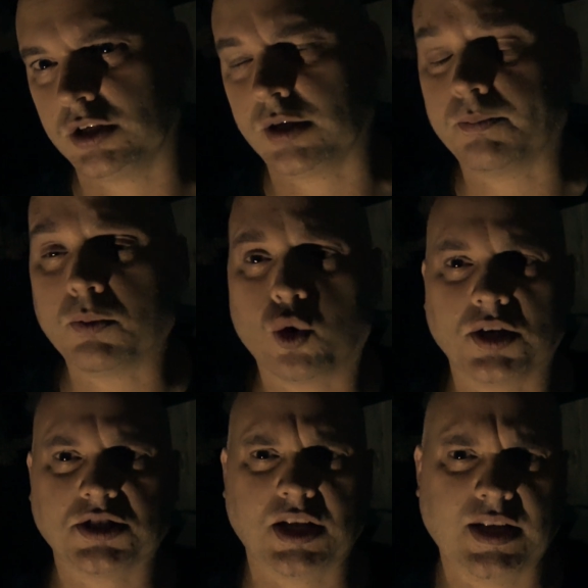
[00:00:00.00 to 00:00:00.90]
He's something more
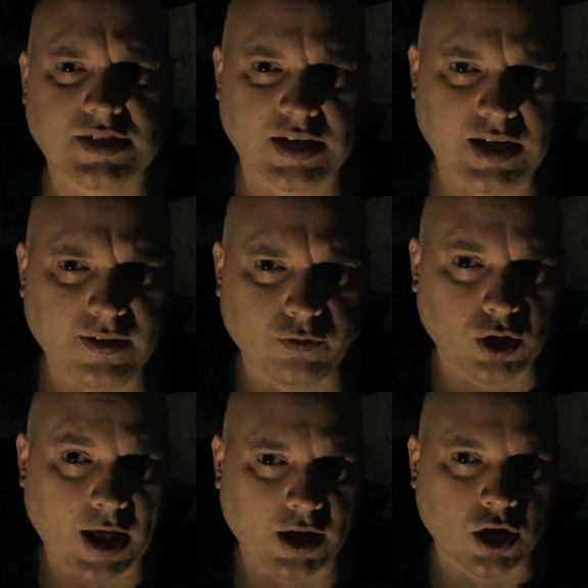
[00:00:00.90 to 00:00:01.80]
insidious and
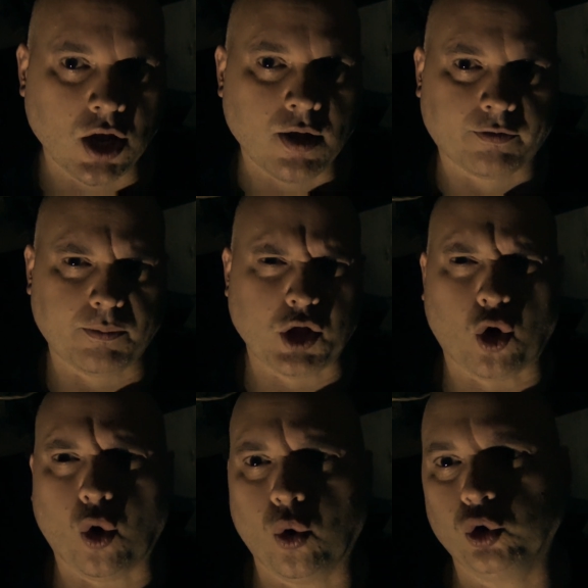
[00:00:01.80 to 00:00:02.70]
evil and from the
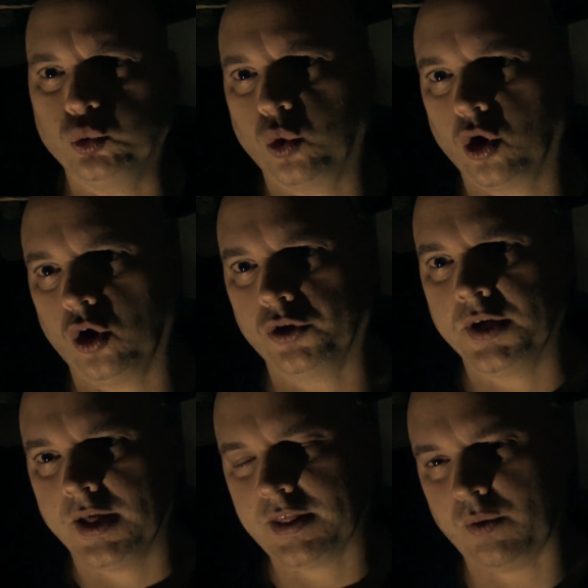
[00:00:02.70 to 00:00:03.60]
old world
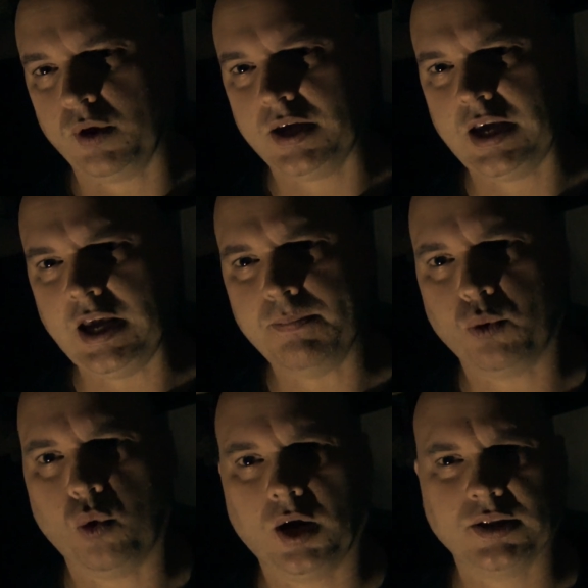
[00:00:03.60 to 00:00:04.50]
that we
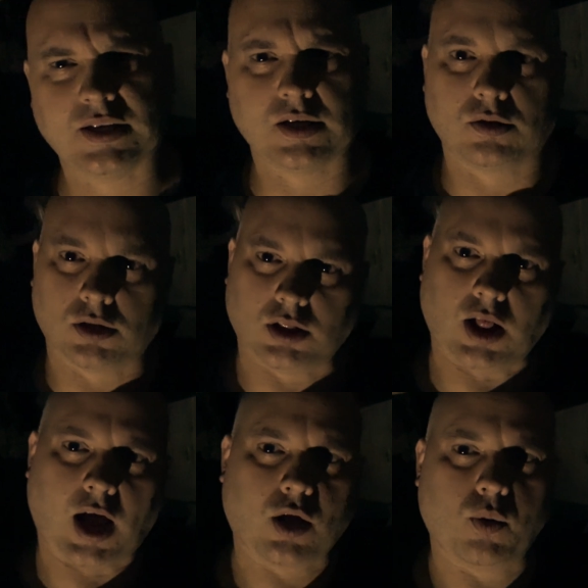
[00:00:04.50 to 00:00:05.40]
keep wanting to
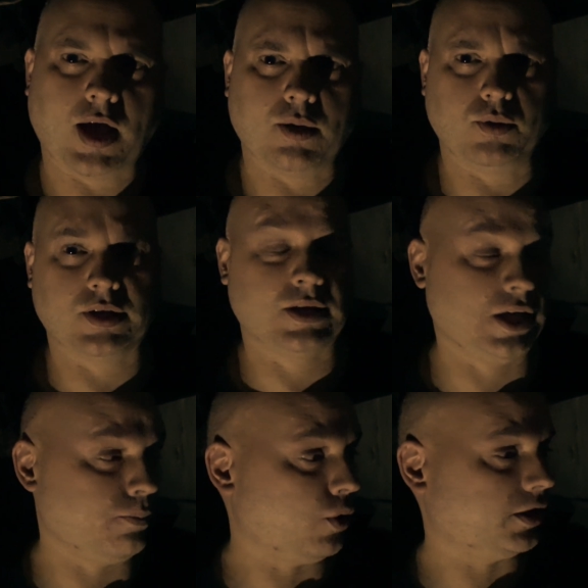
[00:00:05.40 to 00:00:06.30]
lock away. We
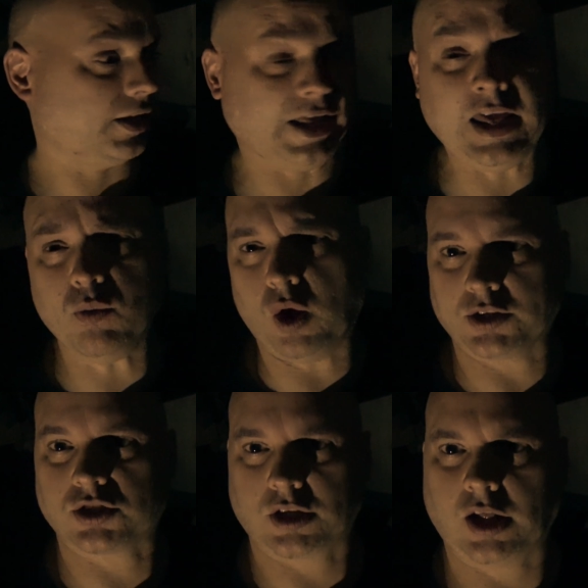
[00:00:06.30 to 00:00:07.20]
keep wanting that. He
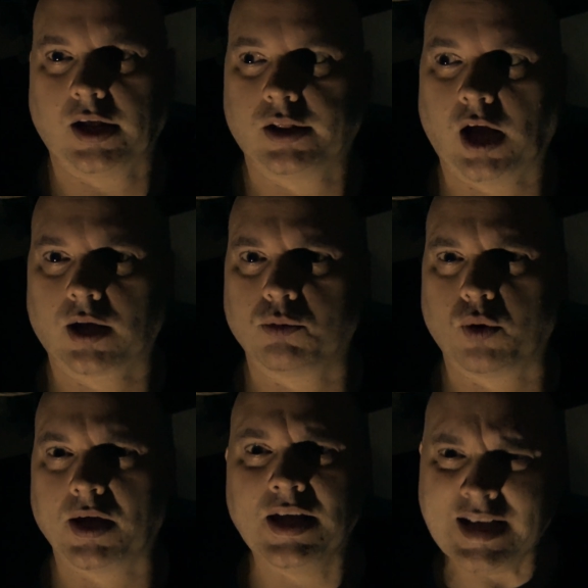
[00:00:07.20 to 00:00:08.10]
wants to lock him
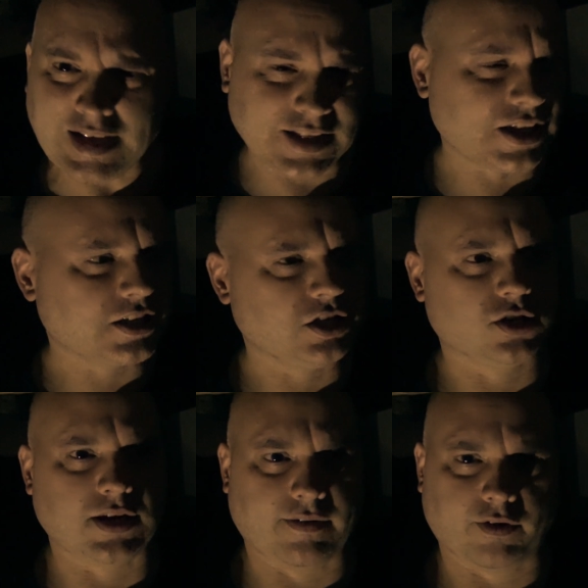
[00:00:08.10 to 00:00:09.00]
away. He thinks he
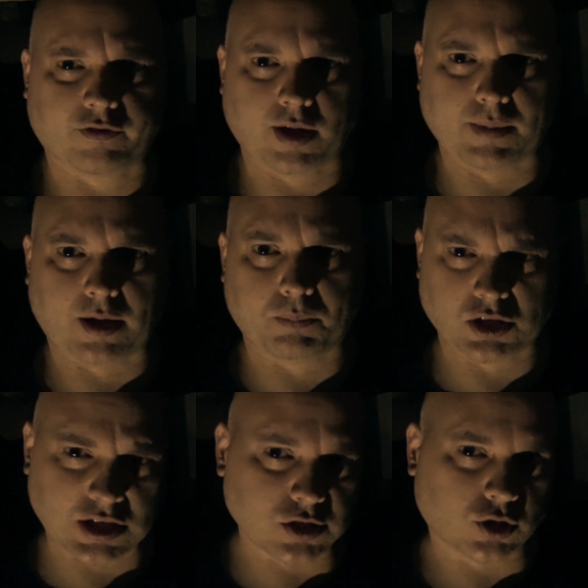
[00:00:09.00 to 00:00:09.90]
should never have come out
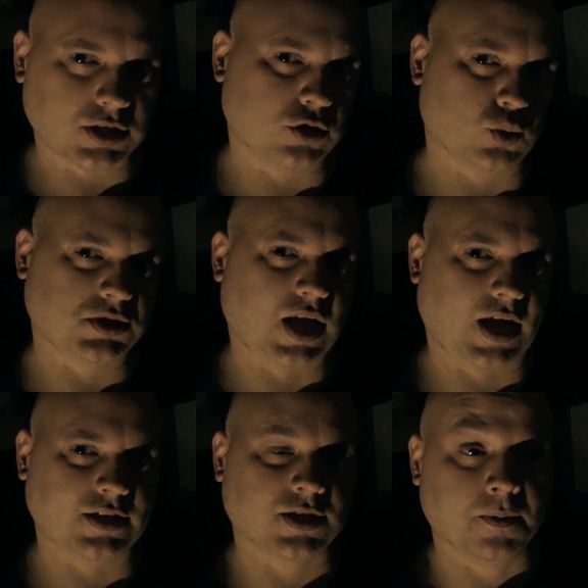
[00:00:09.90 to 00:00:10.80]
because he's looked into his
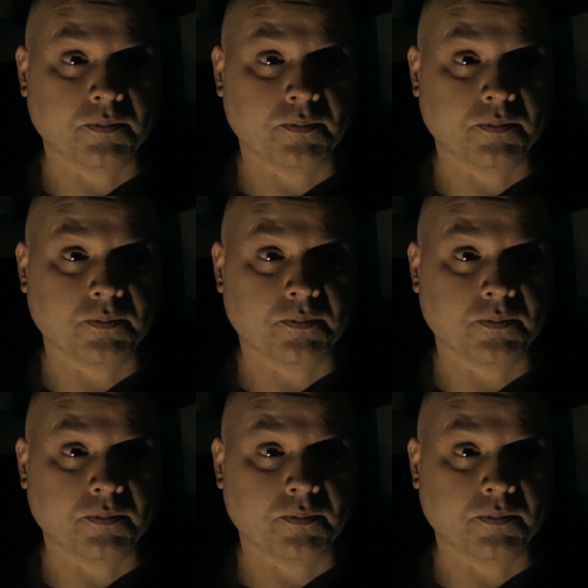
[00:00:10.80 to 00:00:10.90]
eyes.